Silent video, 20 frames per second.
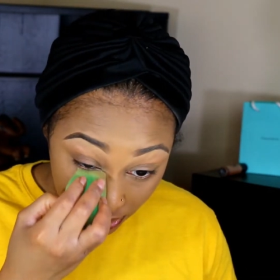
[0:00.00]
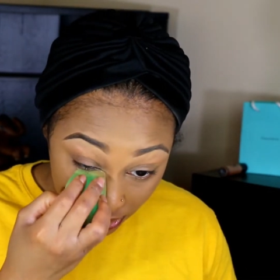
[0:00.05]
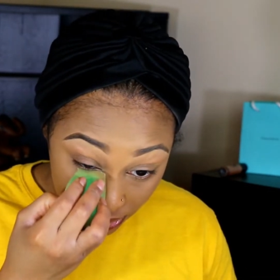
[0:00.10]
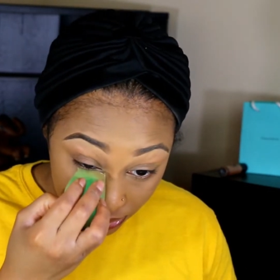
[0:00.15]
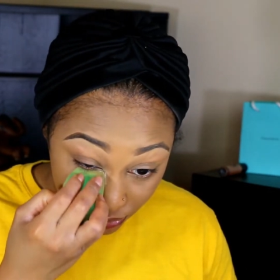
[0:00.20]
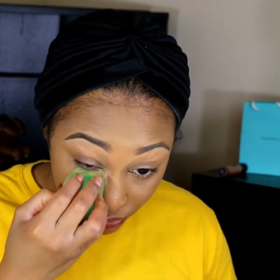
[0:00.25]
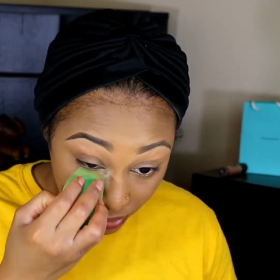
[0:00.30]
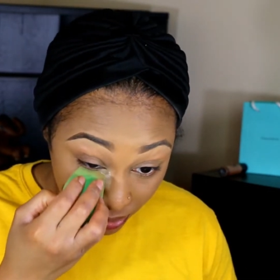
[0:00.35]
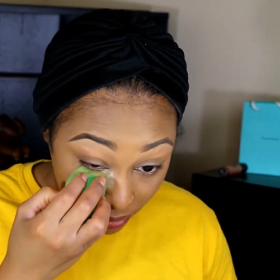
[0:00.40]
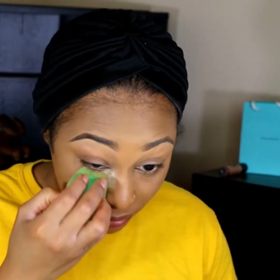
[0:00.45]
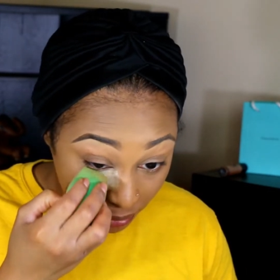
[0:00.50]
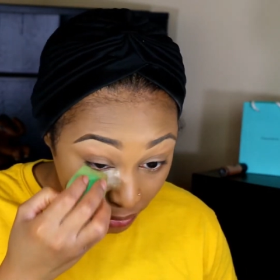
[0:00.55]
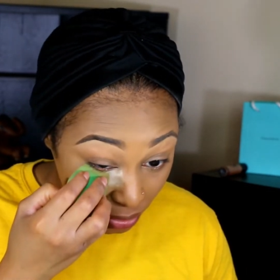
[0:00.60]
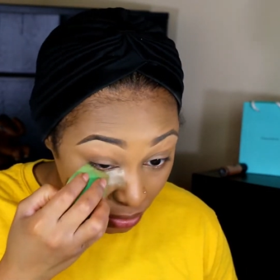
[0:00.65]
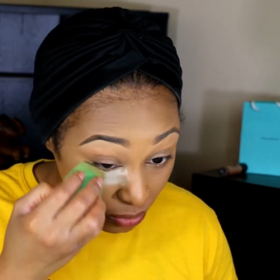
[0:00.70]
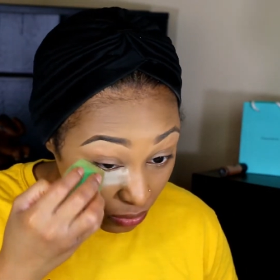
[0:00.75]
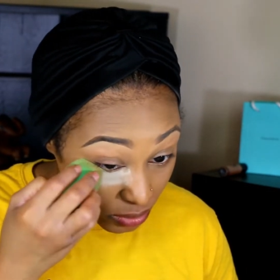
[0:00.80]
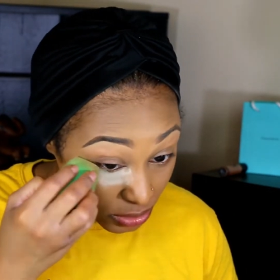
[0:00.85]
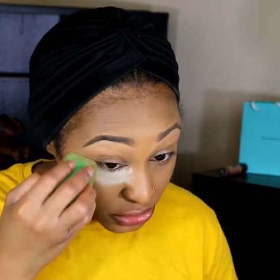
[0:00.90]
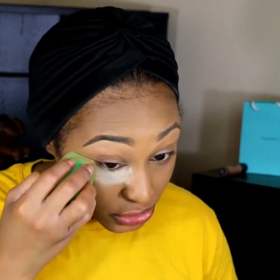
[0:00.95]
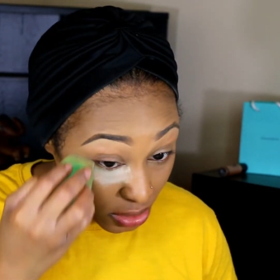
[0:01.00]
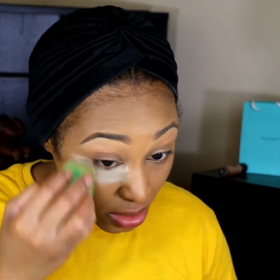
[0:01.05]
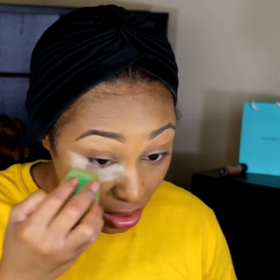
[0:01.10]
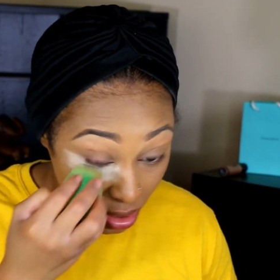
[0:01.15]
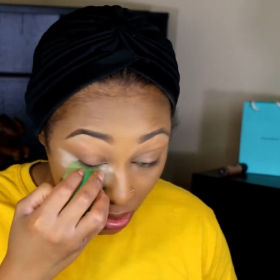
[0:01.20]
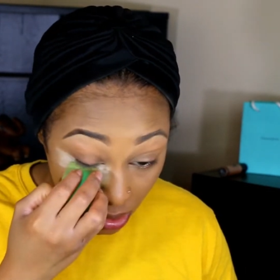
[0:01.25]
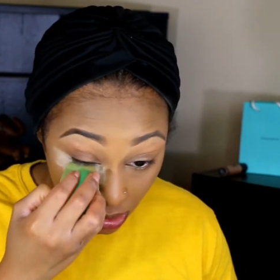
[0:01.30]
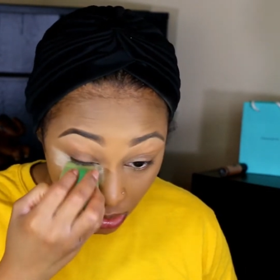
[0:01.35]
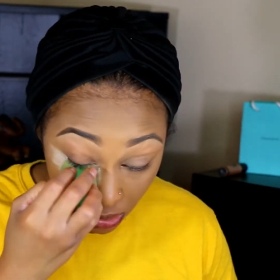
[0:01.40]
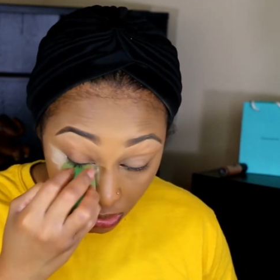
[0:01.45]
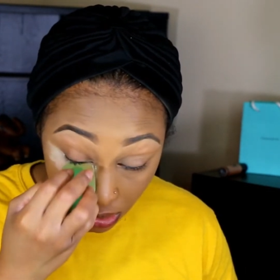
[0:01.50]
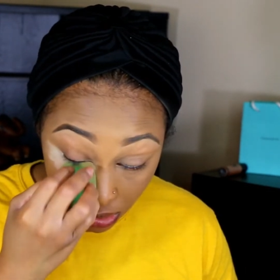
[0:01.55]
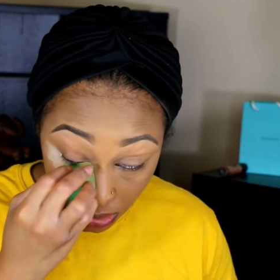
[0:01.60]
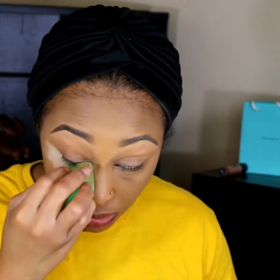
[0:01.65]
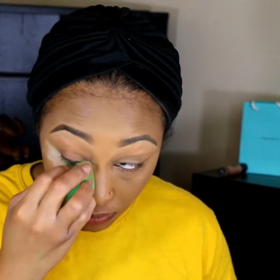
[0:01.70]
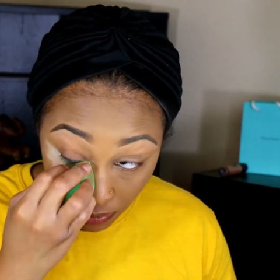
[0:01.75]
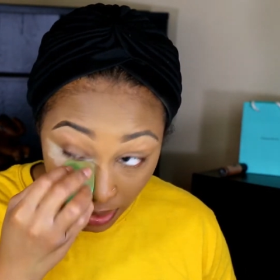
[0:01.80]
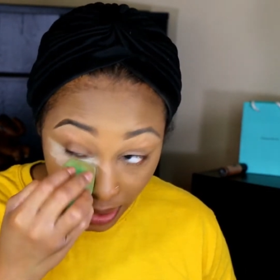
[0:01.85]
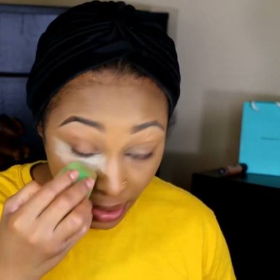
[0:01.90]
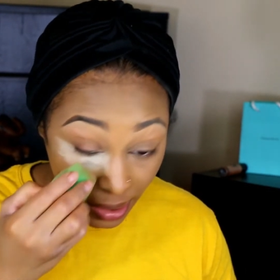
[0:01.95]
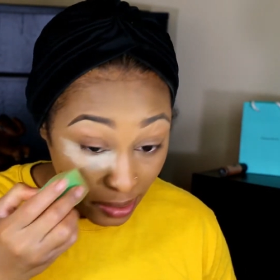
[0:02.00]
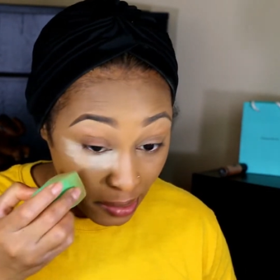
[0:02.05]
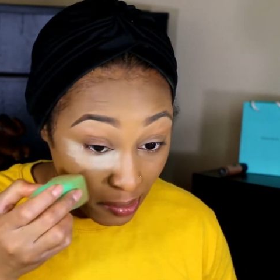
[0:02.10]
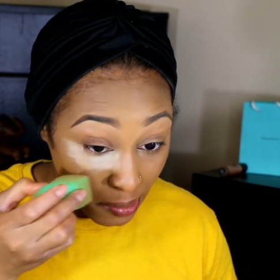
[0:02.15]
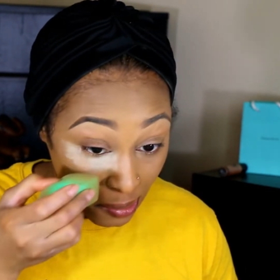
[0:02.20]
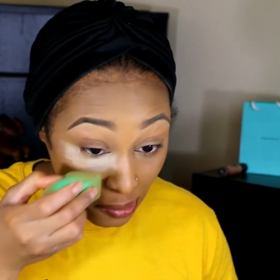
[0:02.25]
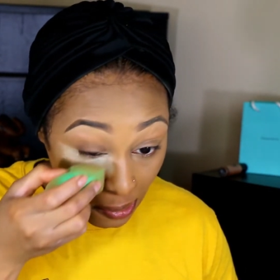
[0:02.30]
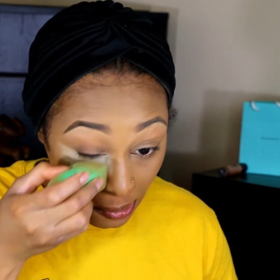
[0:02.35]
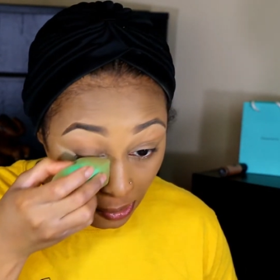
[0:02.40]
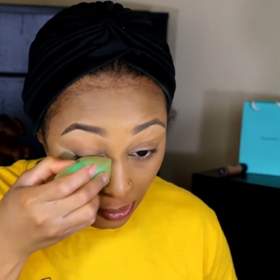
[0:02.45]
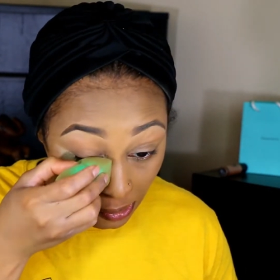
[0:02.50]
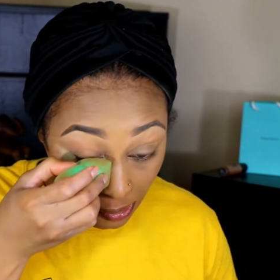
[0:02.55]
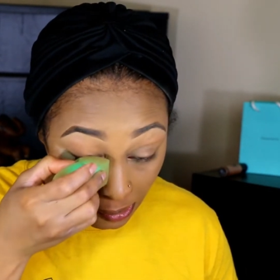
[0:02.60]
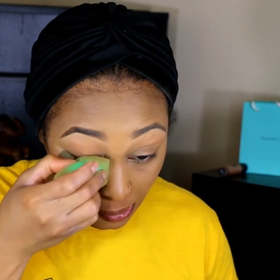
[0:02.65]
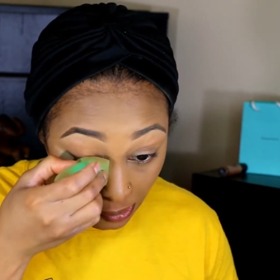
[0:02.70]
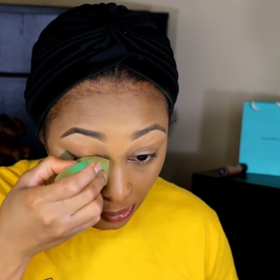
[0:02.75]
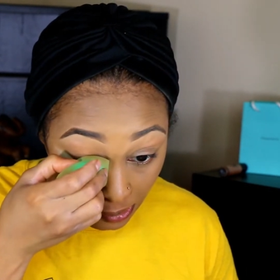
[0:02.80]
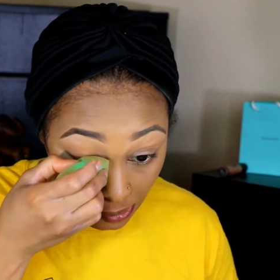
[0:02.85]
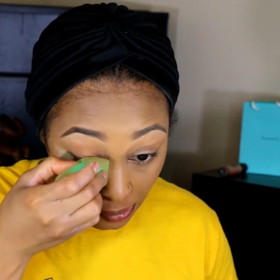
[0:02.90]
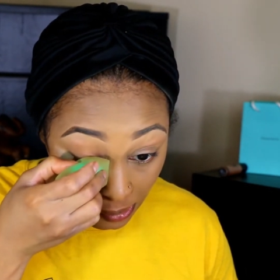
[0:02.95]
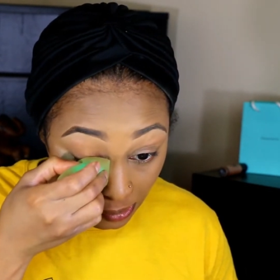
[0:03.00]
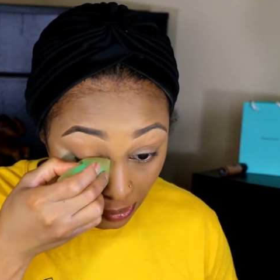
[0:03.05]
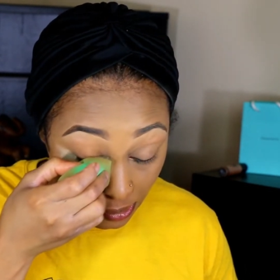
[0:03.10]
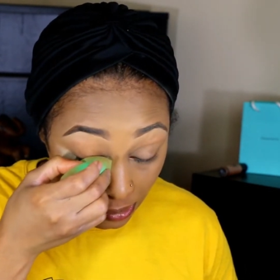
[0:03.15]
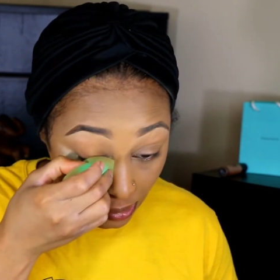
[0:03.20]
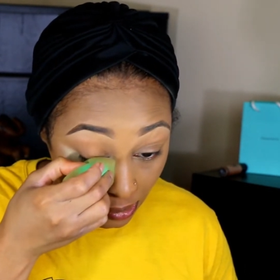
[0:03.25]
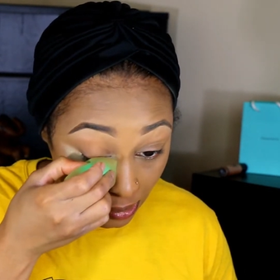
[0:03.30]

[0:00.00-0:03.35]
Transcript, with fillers: Powder to set my concealer